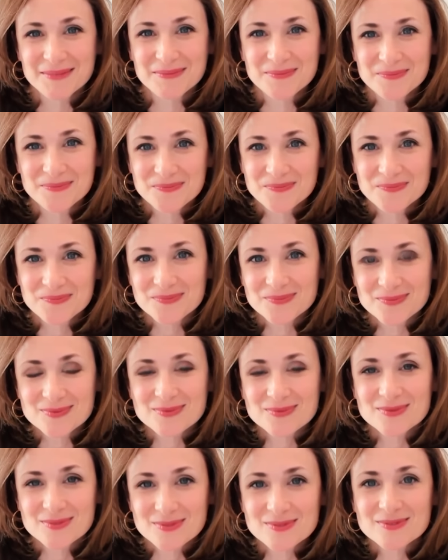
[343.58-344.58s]

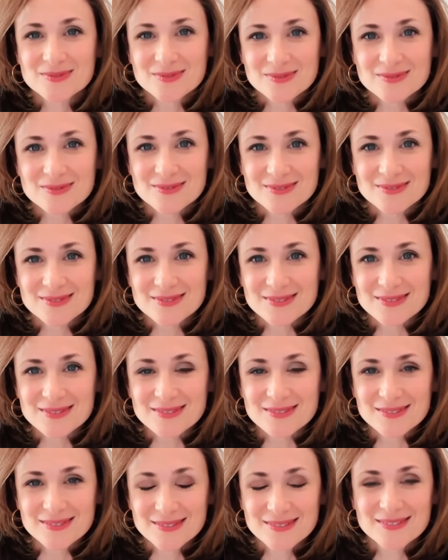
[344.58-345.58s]

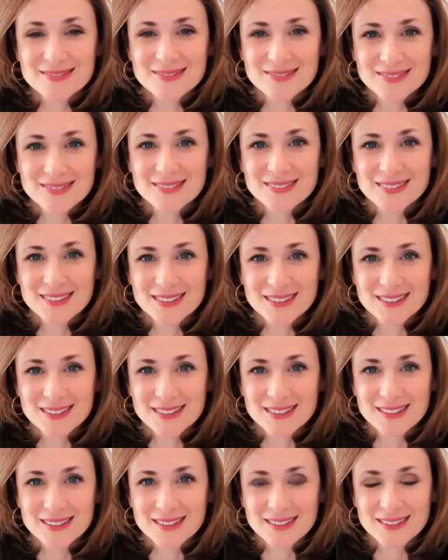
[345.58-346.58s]

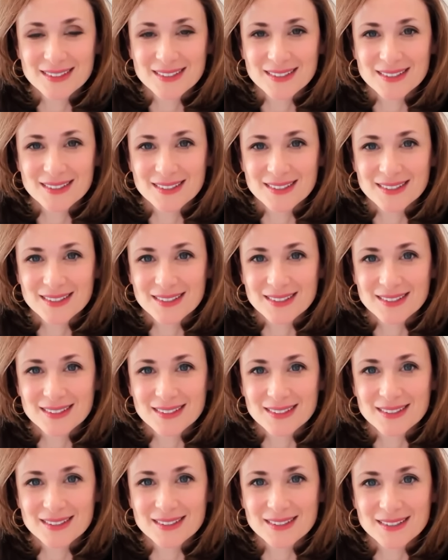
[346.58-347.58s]

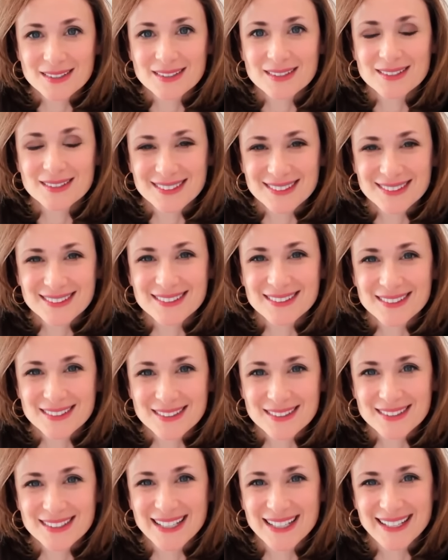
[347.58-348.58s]
No words are spoken by the person on screen.